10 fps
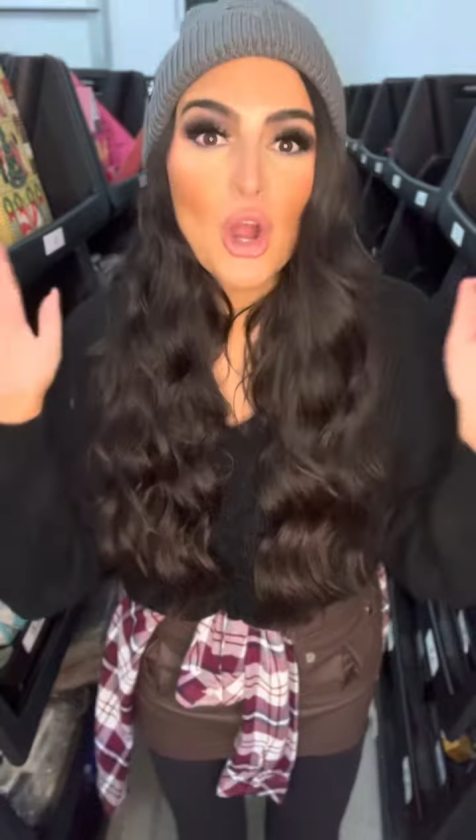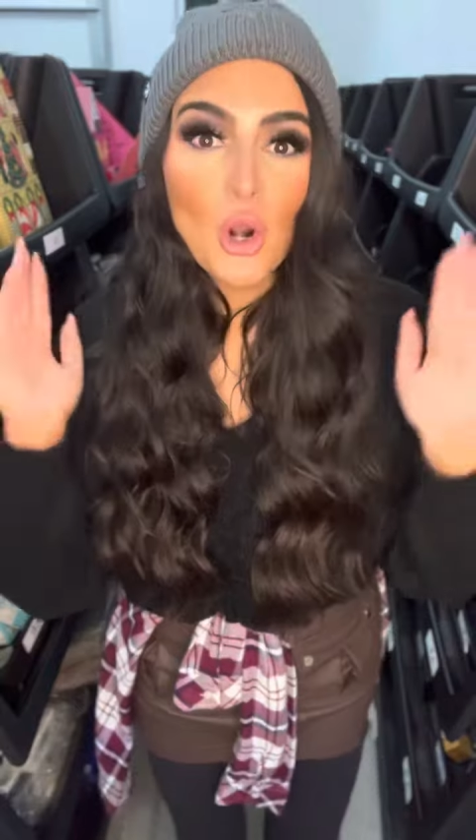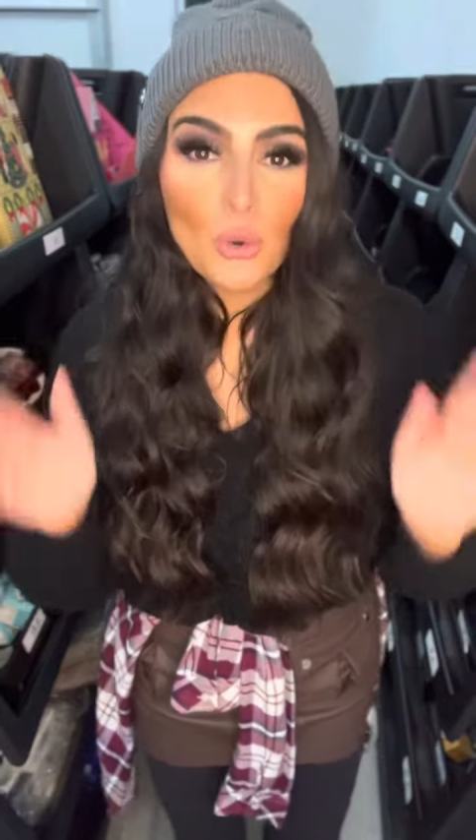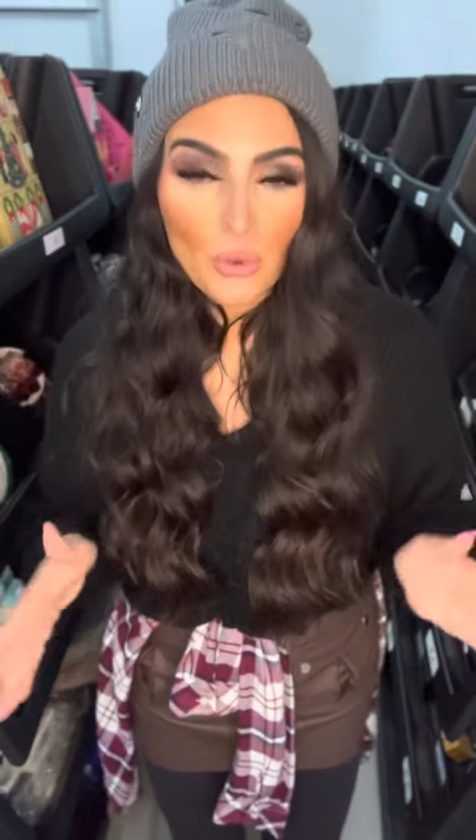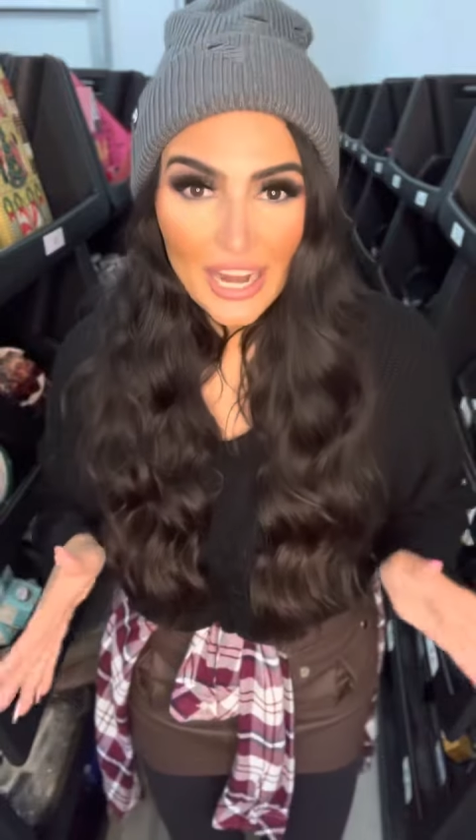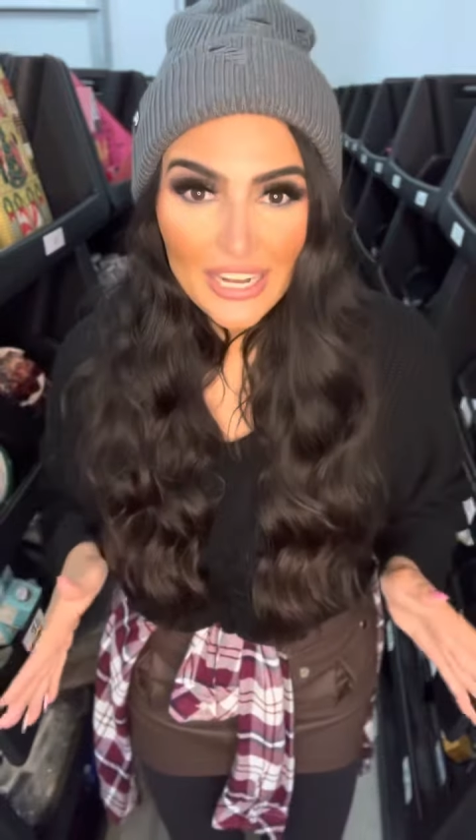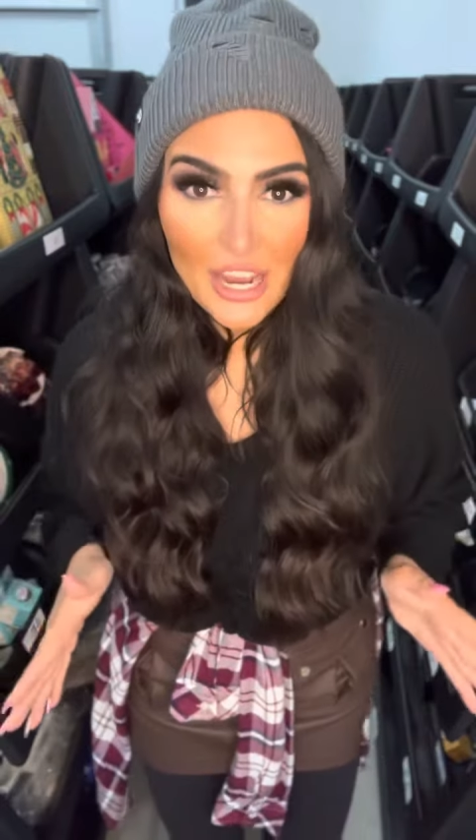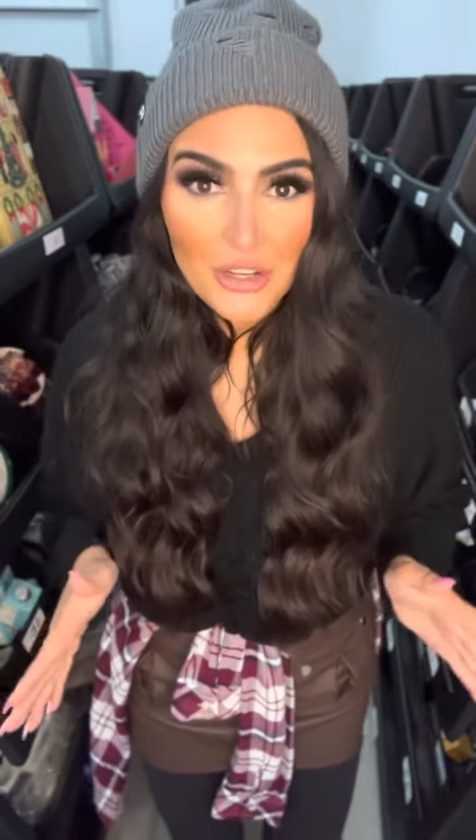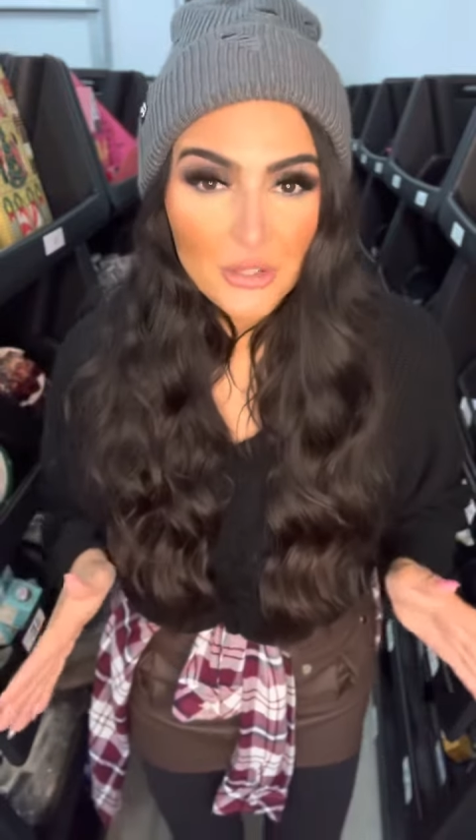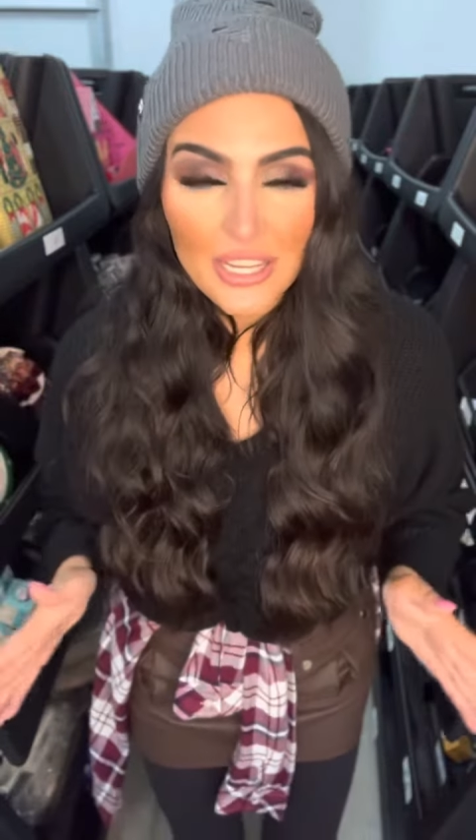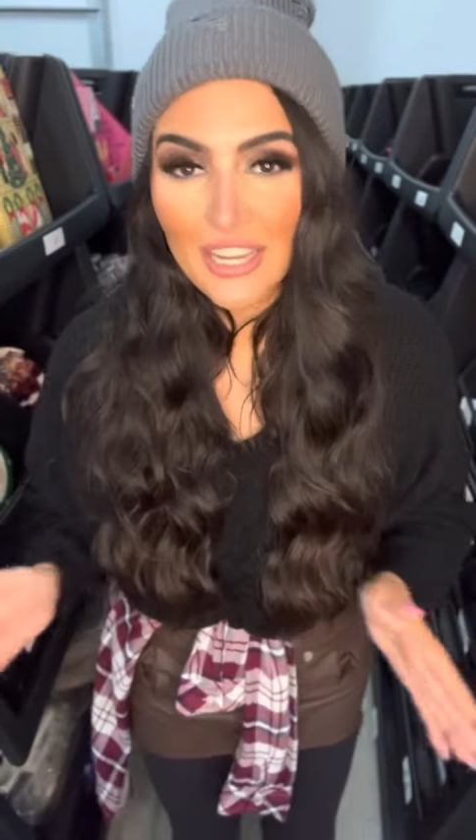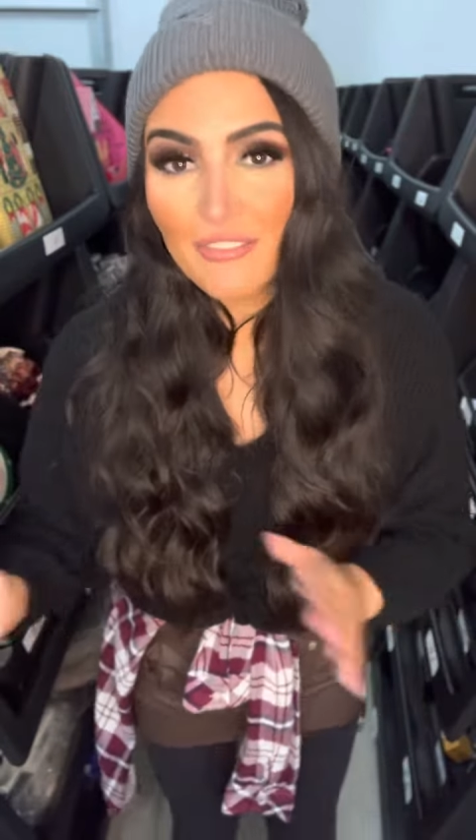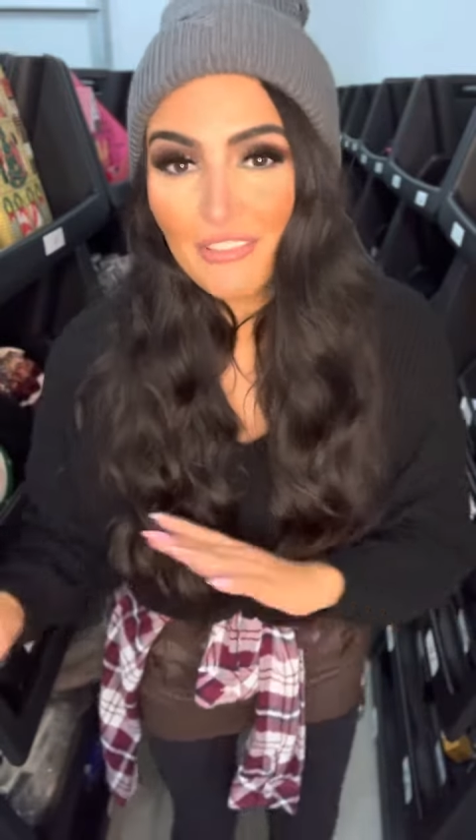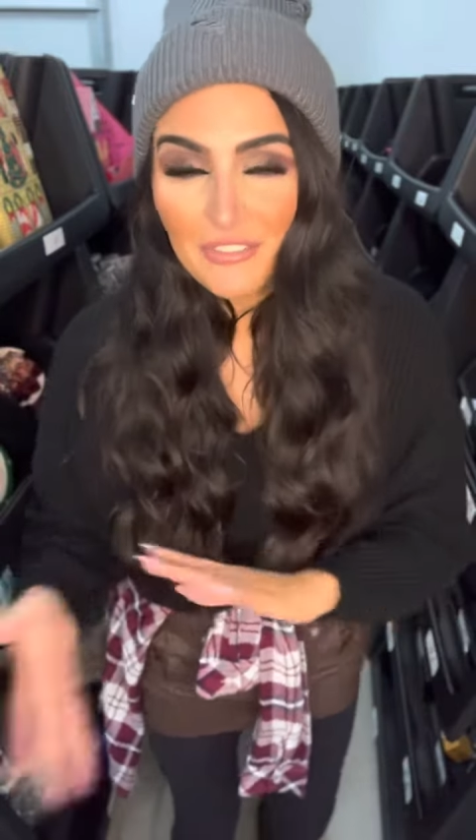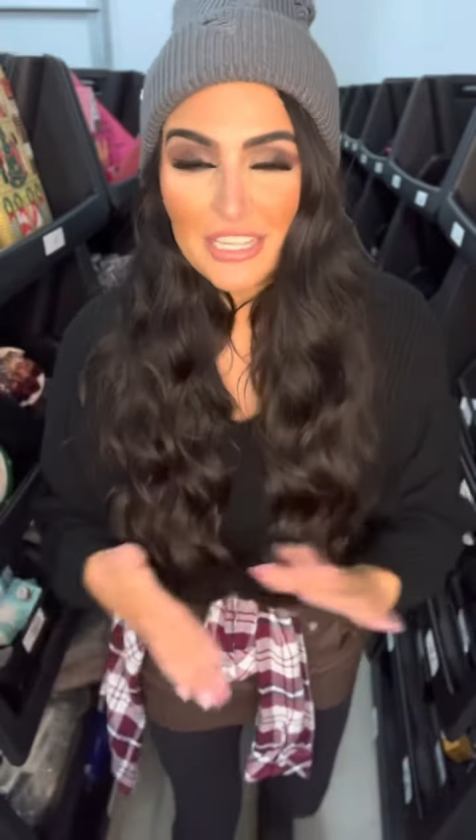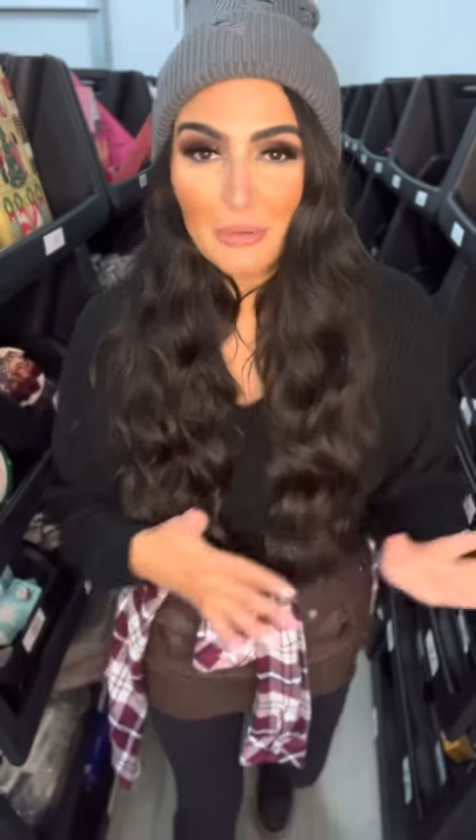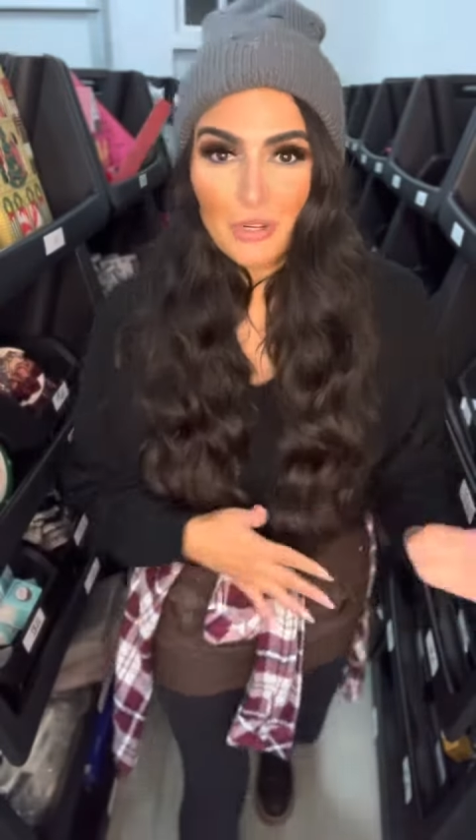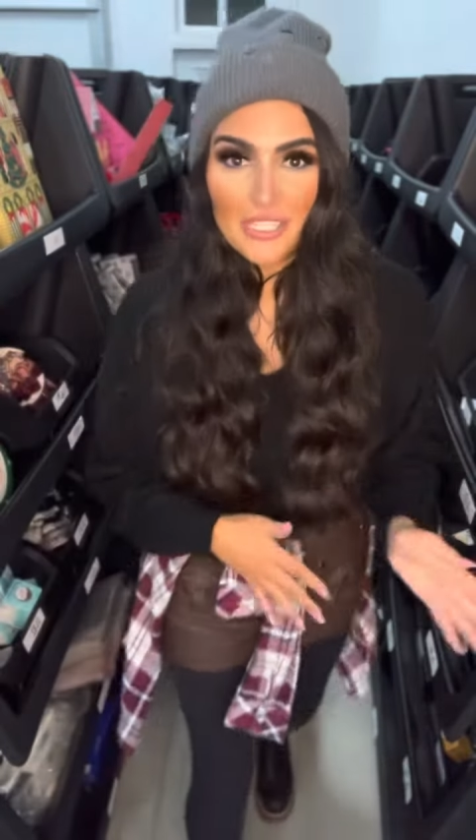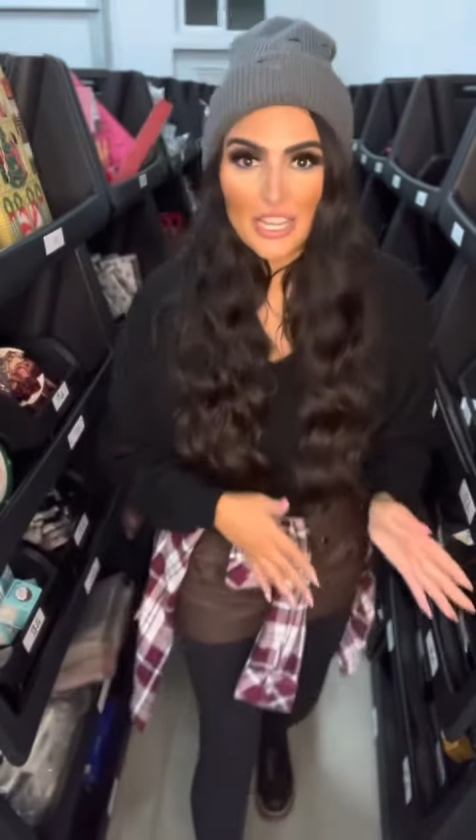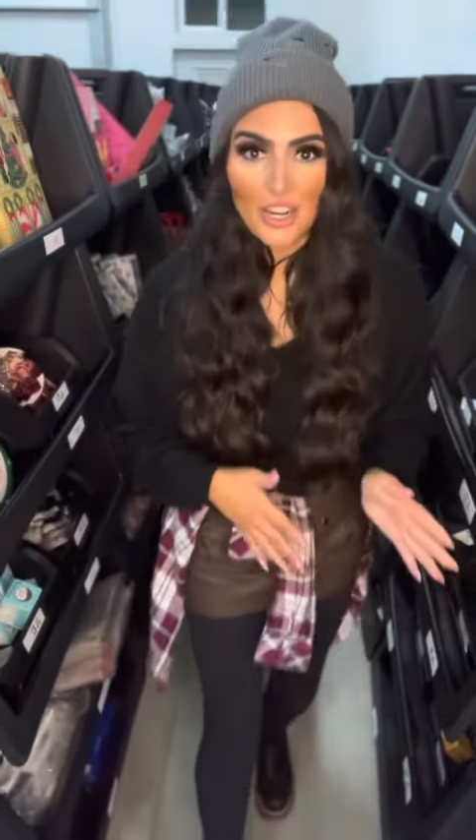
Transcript: Right now, you can get 15%